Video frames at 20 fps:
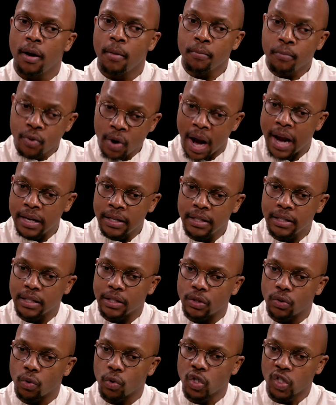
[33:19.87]

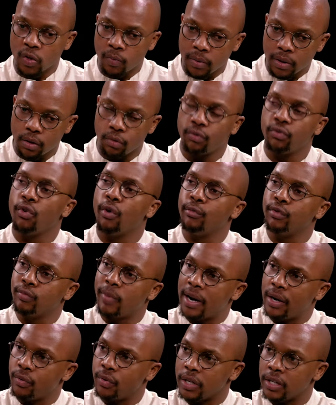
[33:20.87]
praxis ought to be informed by
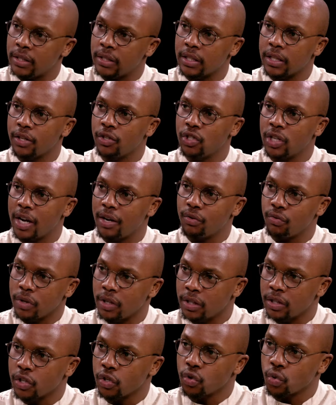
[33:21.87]
oh, yeah. research and yeah,
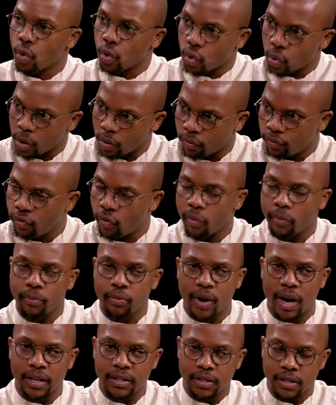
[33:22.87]
research absolutely. ought to inform
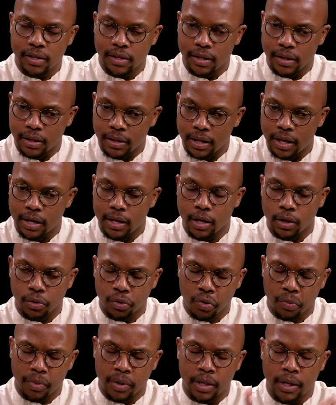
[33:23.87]
praxis. It, there needs
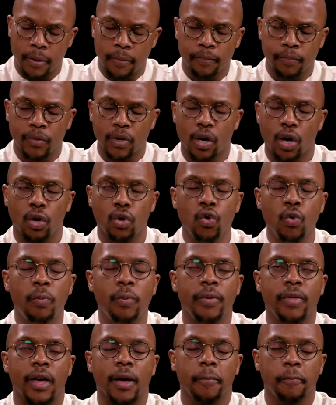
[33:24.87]
to be a loop
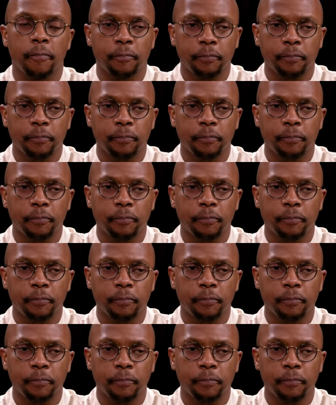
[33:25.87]
there.